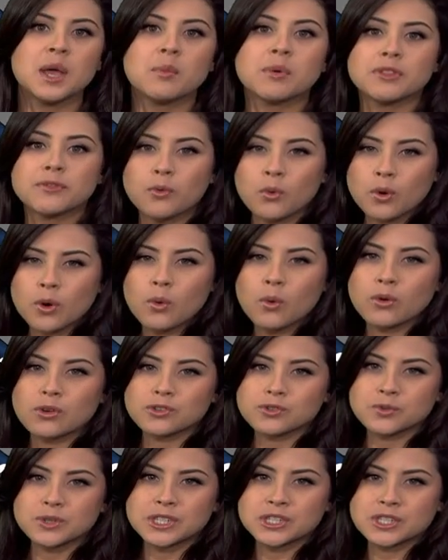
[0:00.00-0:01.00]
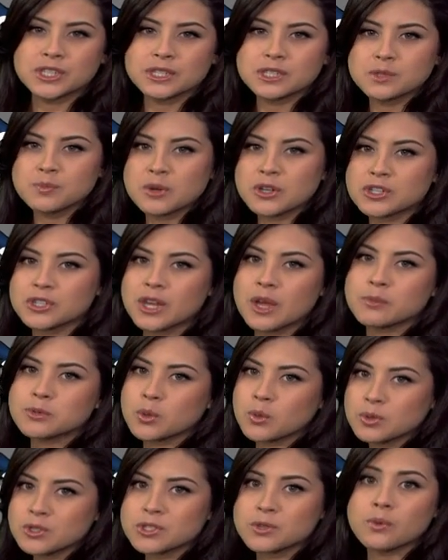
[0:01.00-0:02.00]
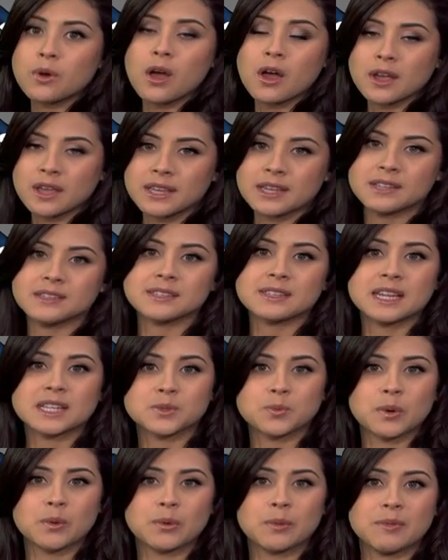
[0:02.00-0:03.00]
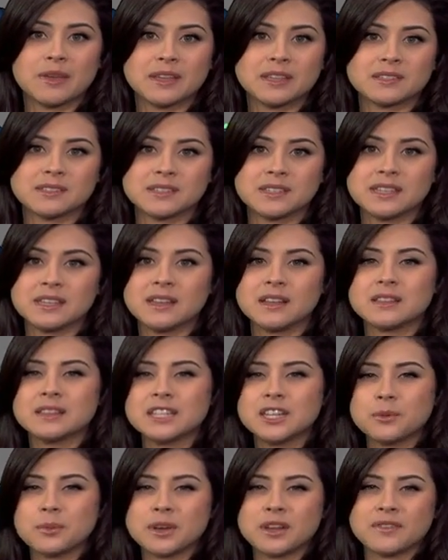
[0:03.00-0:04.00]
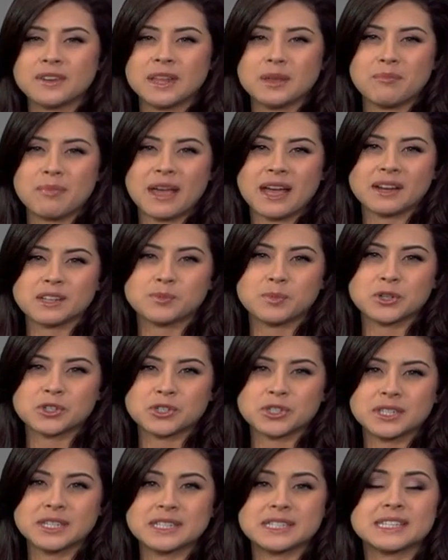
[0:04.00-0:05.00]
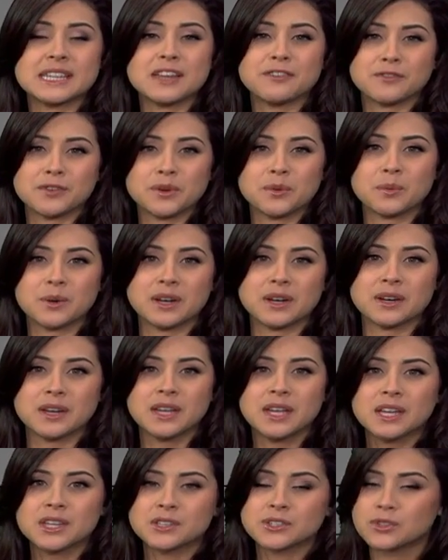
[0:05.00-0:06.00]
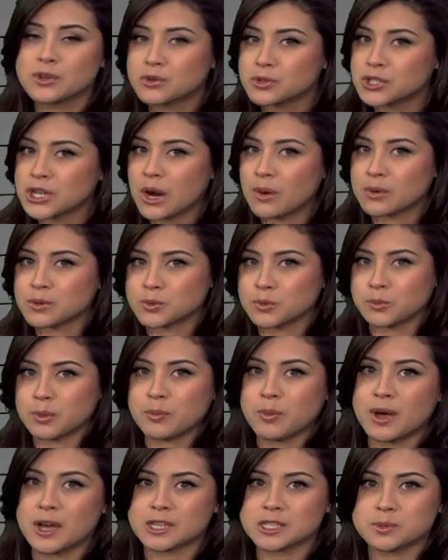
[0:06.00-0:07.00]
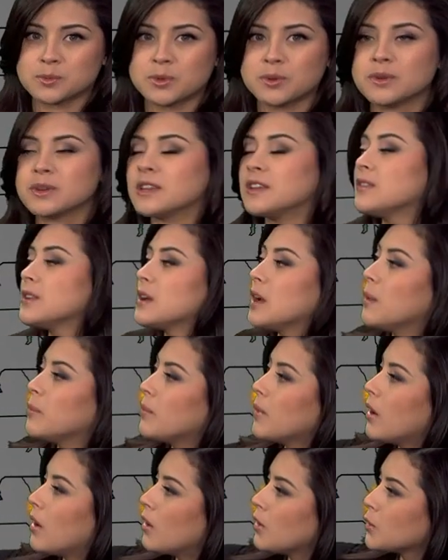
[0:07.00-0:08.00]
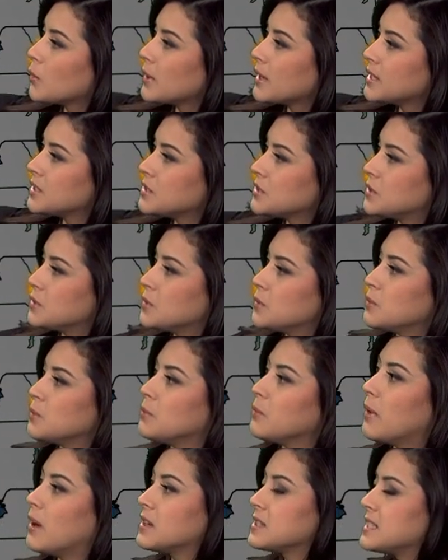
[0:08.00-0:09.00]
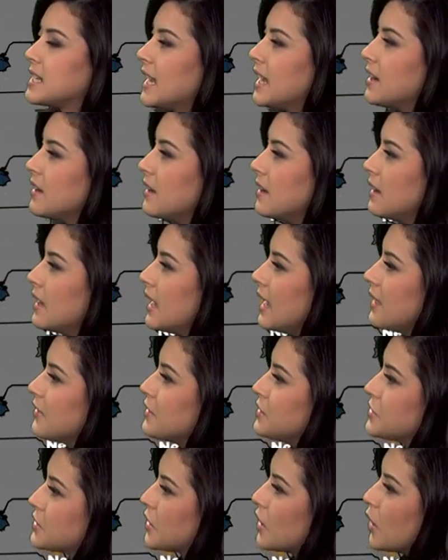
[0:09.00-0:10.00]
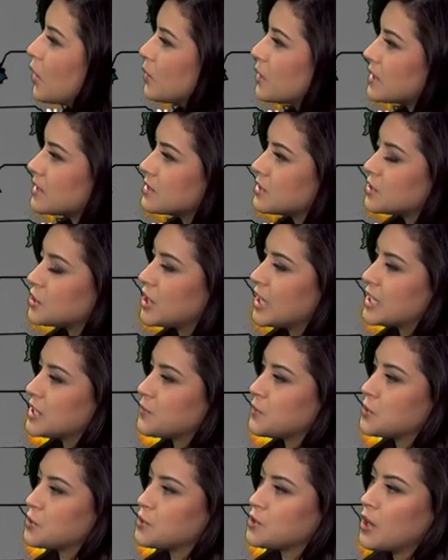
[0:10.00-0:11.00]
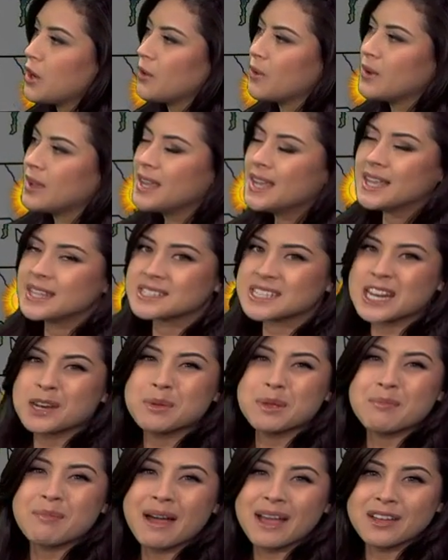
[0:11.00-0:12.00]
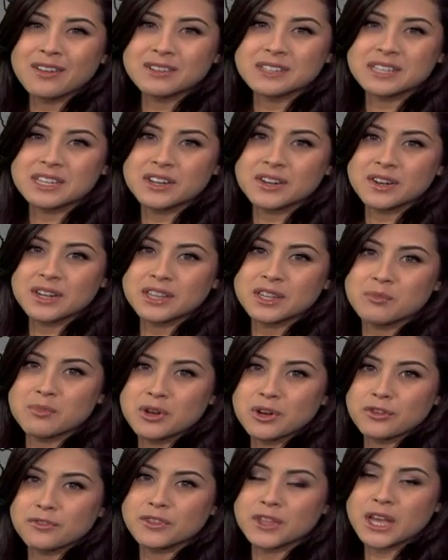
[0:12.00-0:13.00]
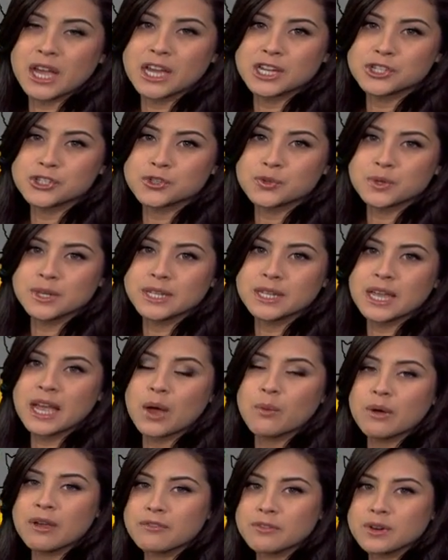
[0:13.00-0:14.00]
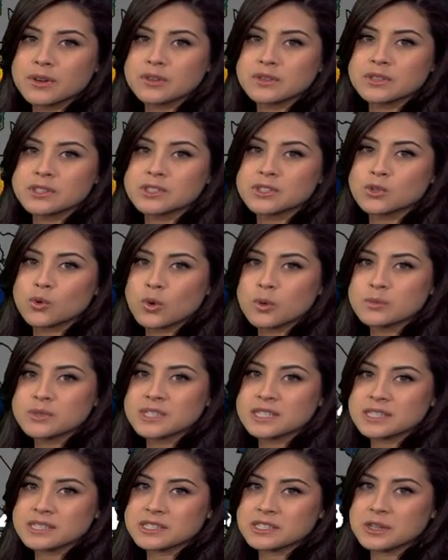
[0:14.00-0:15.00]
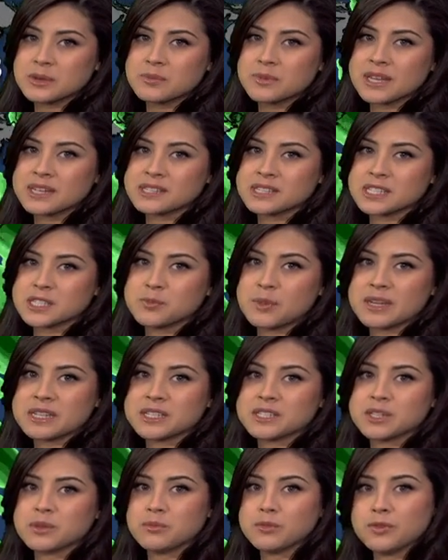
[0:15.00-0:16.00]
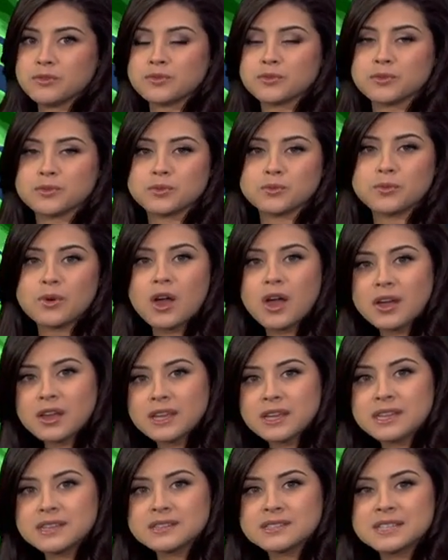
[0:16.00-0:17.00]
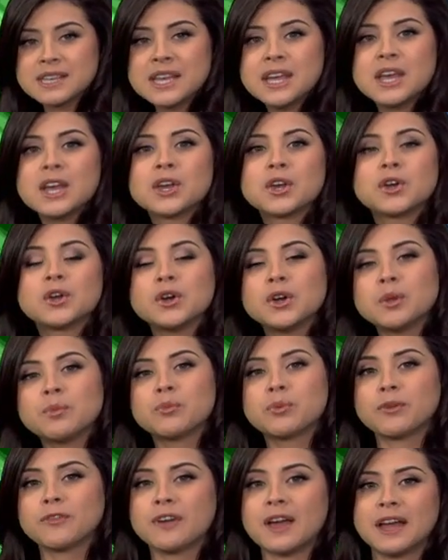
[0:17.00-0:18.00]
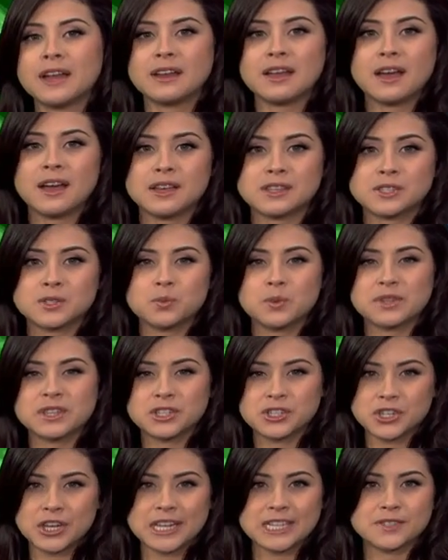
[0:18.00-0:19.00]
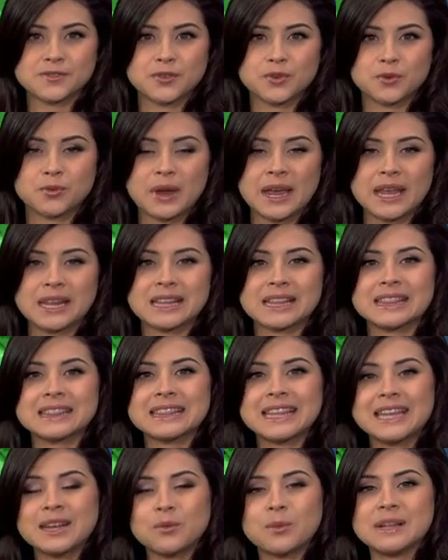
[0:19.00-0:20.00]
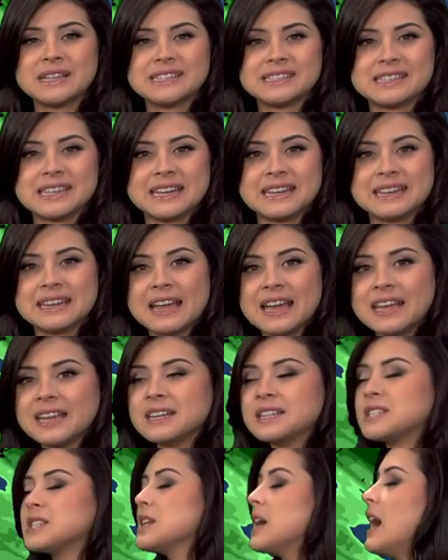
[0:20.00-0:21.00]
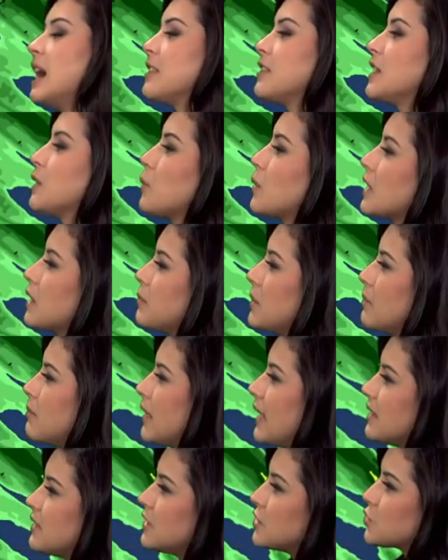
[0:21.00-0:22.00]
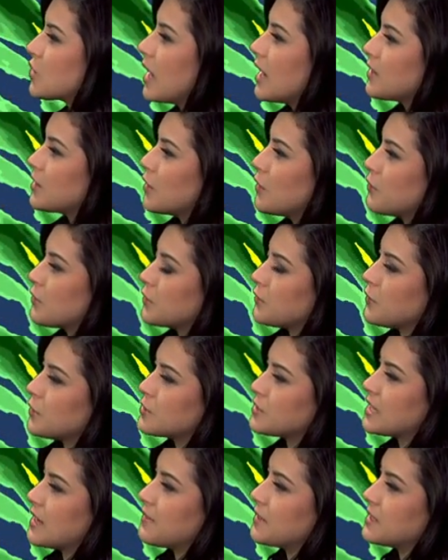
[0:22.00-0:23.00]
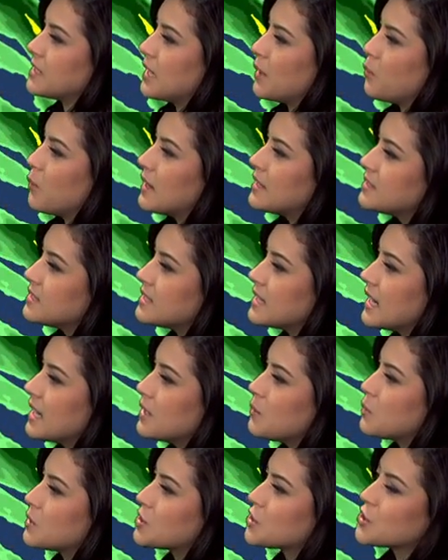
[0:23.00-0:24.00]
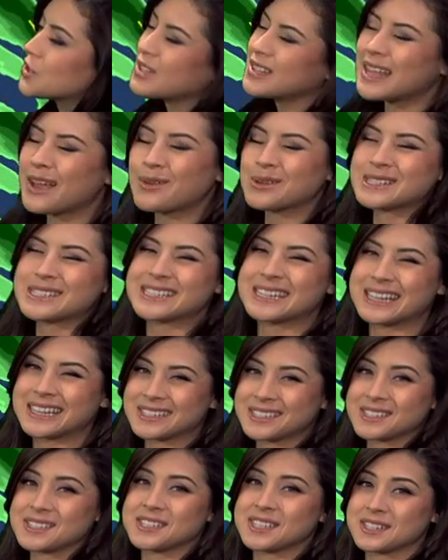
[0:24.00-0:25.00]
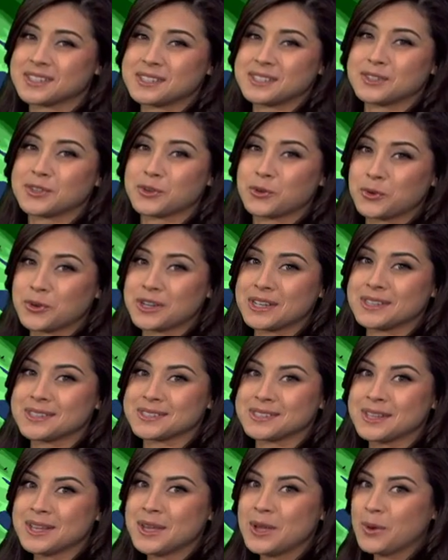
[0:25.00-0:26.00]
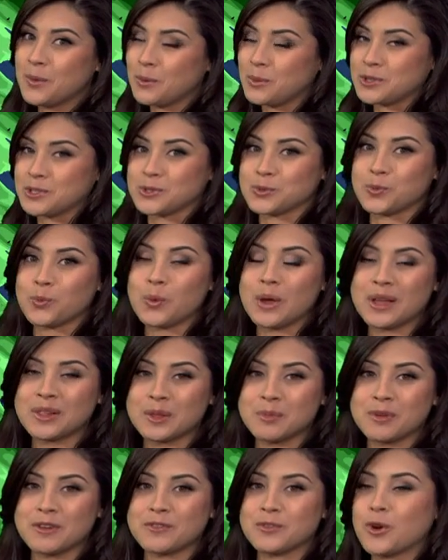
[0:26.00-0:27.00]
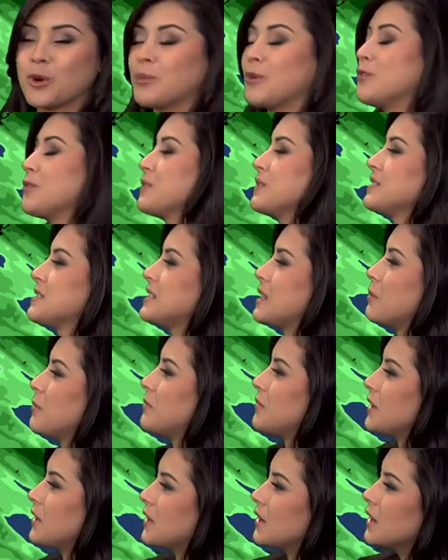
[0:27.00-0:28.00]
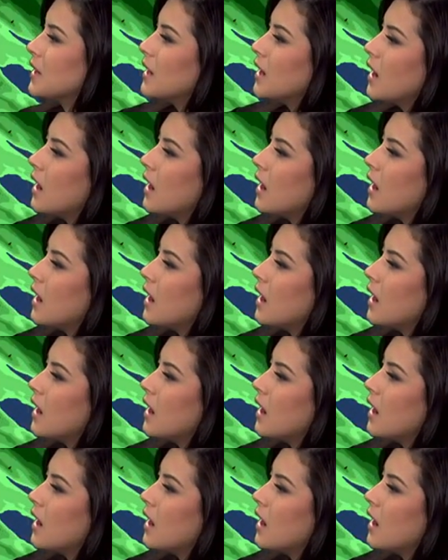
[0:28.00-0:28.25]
But the Four Corners region, especially up towards the Rockies, that's where we may see a little bit of an impact, especially in Denver, where snow showers will be possible, even up all the way to Montana. Montana and the Dakotas, a chance for snow. It's going to be mild here in the middle of the country. However, the storm system that is expected to move through the Rockies could provide us with a chance for rain late Wednesday night. I think we're going to be mainly dry, though, for the first half of the day Wednesday, which should allow us to get to sixty degrees, which is well above normal for this time of year.